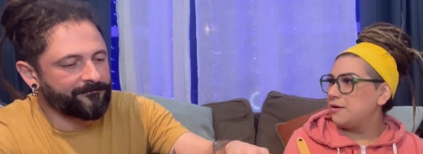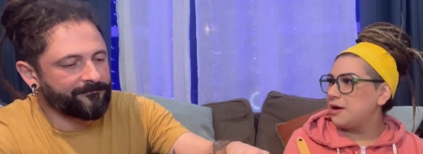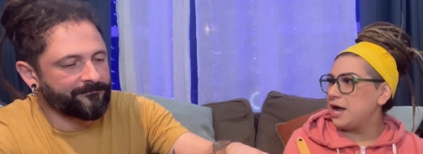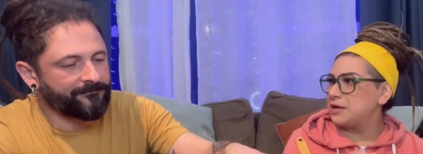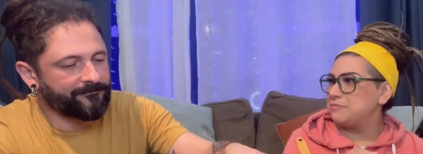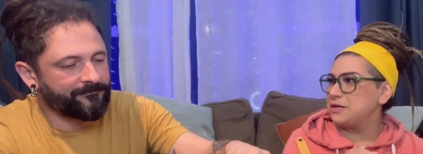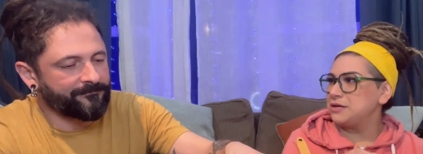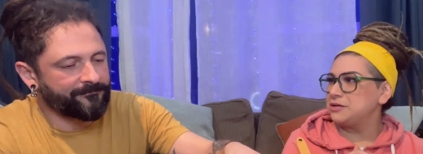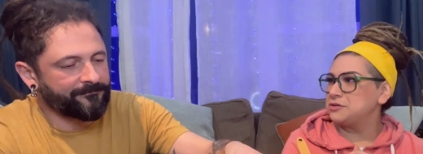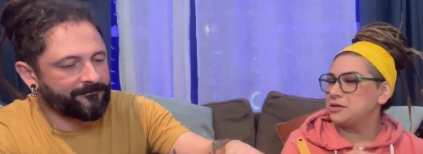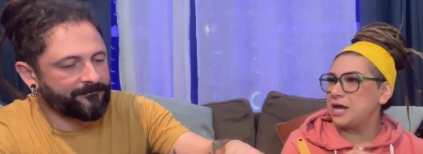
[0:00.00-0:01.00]
Speaker 1: I'd
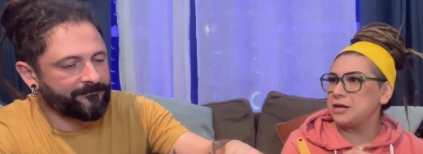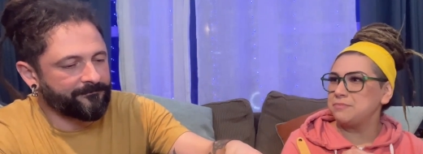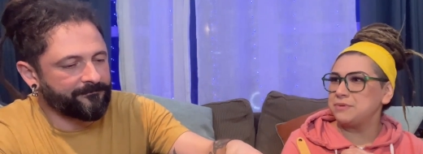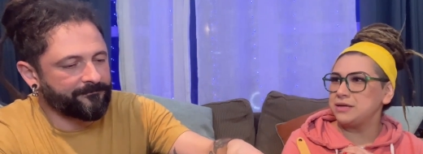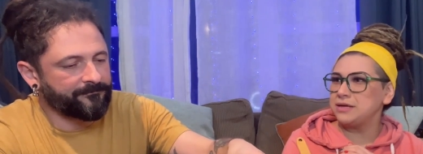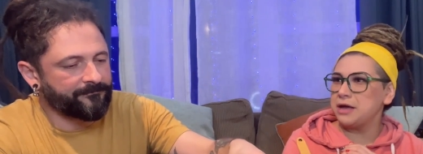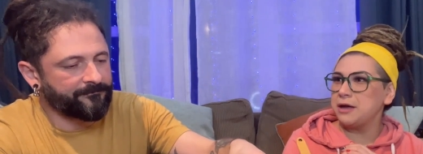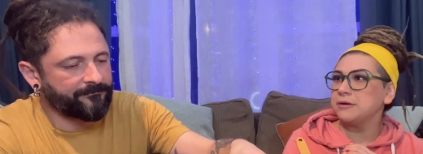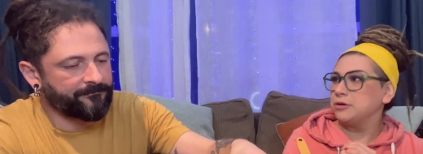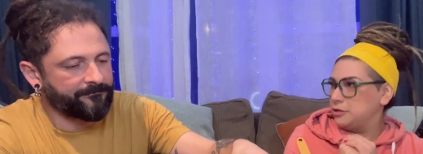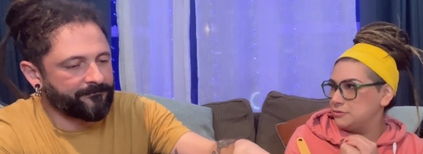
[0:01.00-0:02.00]
be I'd be
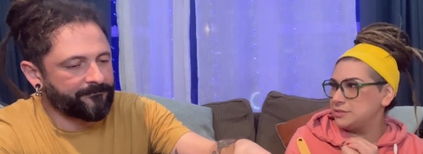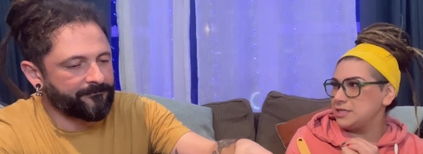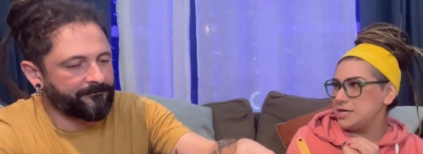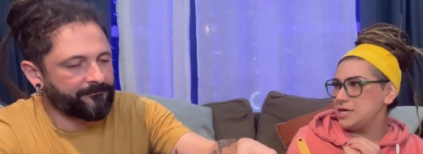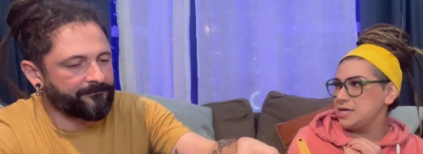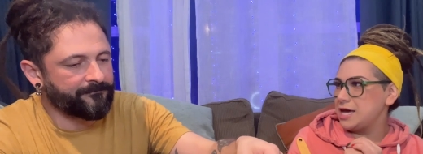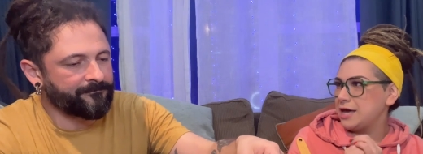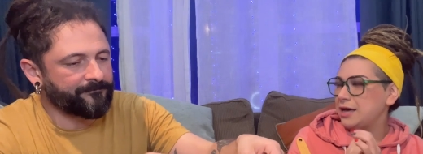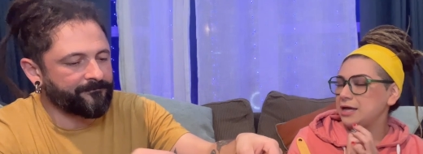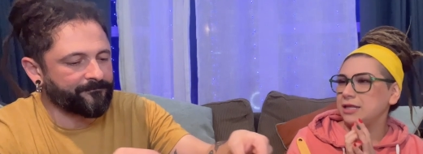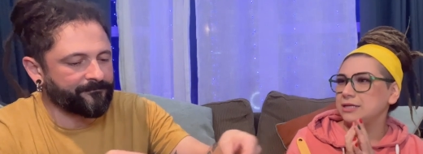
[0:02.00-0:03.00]
uh, cozy.
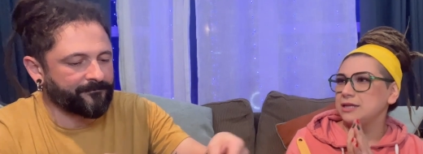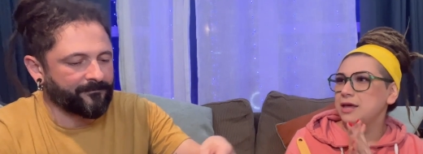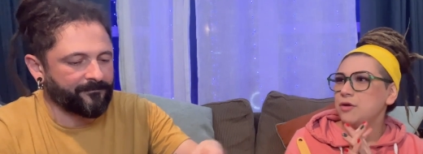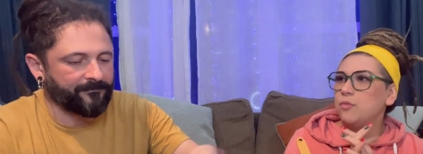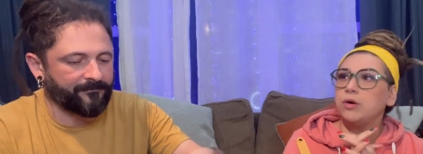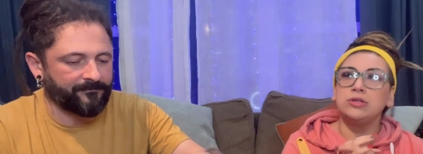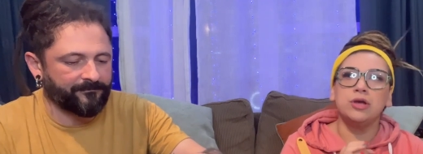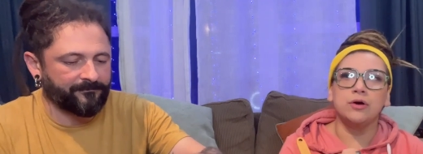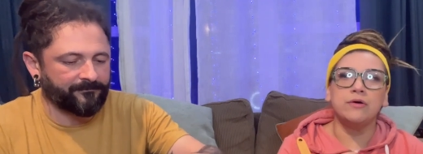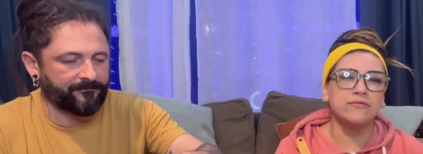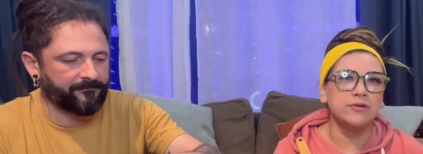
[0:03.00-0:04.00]
Yeah, I'd like. Well,
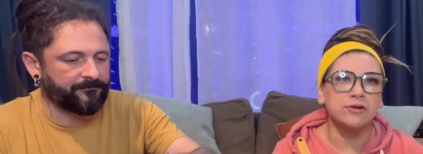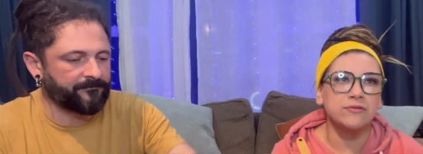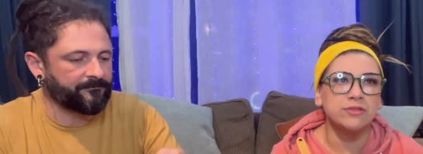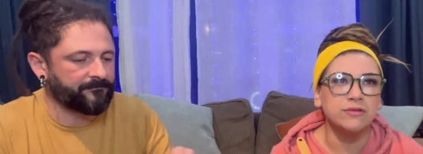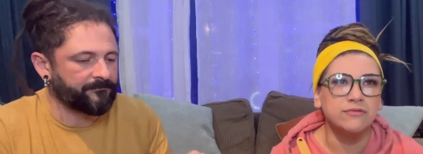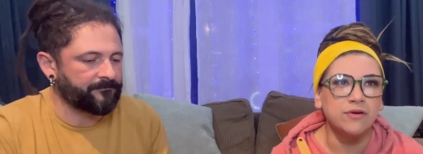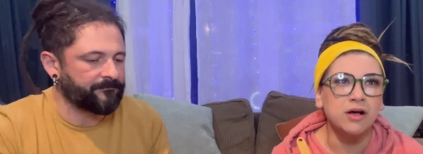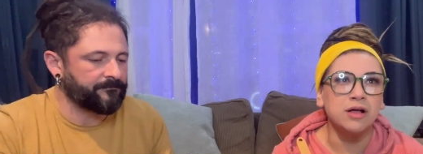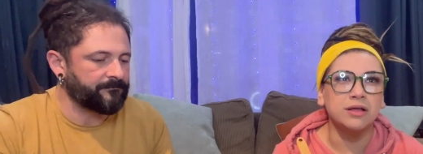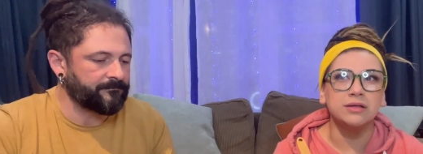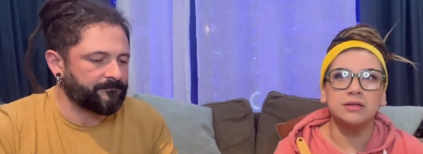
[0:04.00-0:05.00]
no, if you're in the
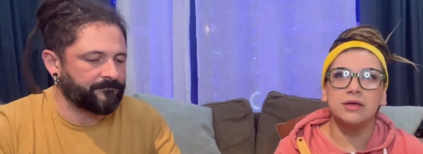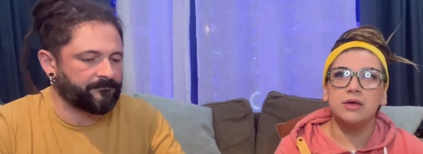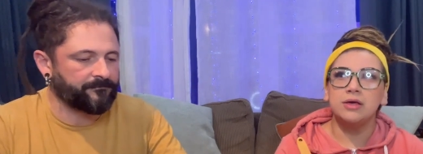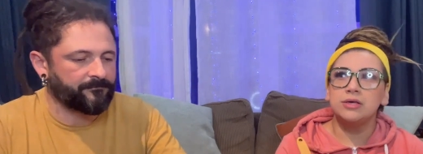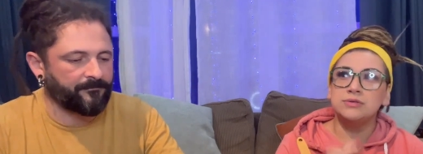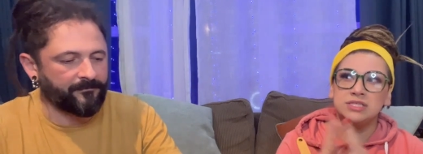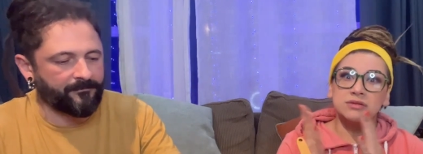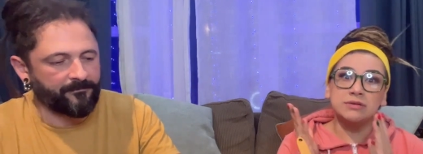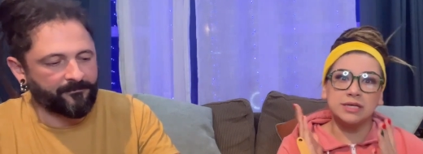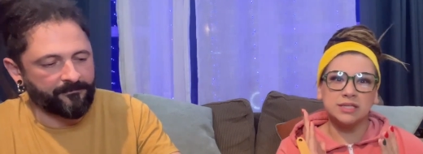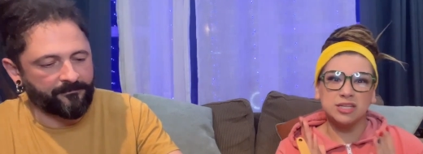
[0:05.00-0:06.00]
fall, you still
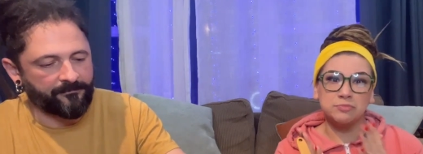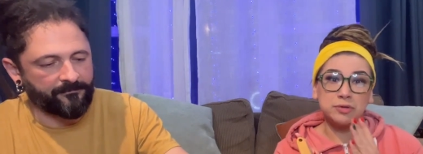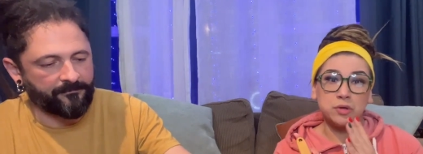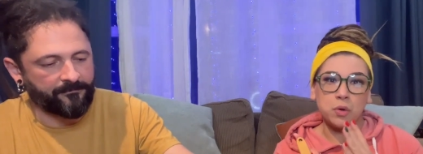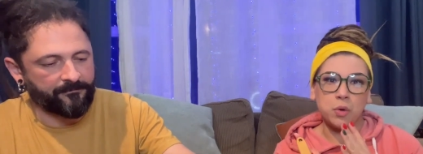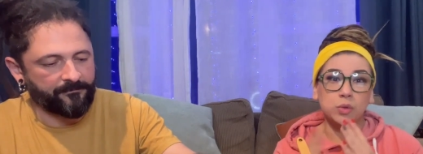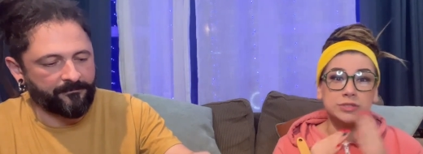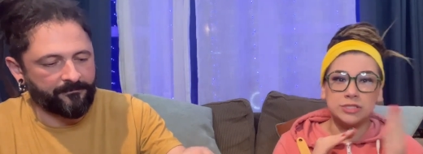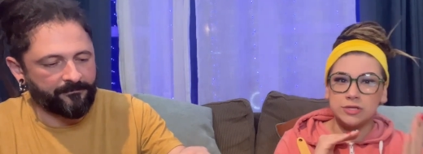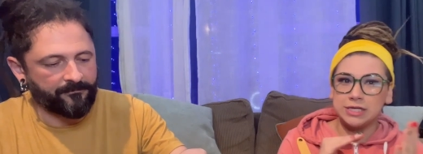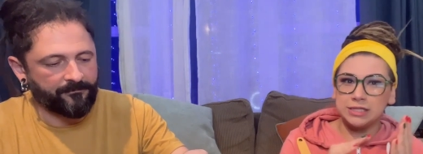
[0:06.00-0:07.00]
get a little bit of cold
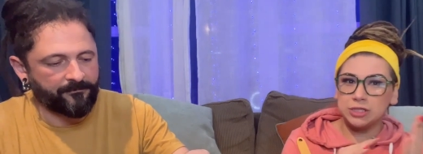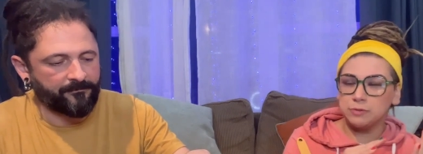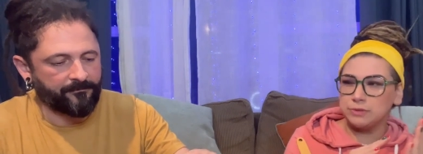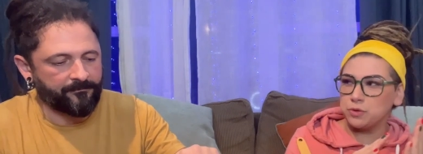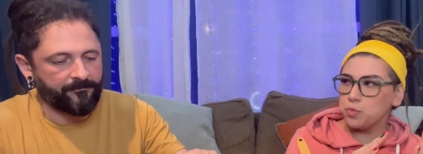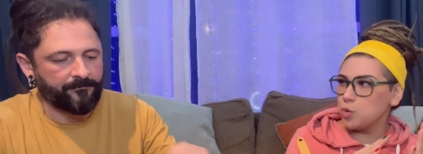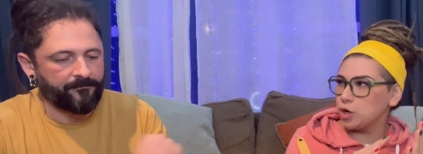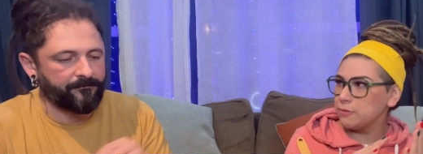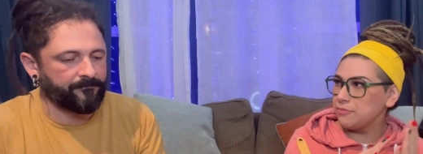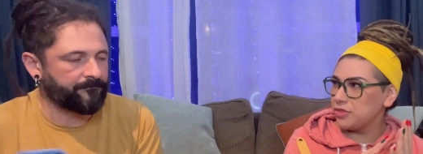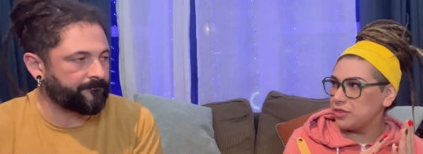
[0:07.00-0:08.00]
and you get a little bit of
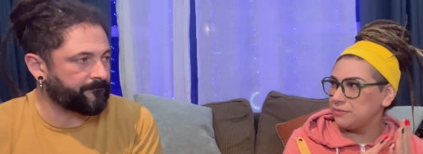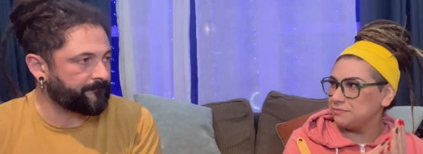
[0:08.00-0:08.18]
warmth.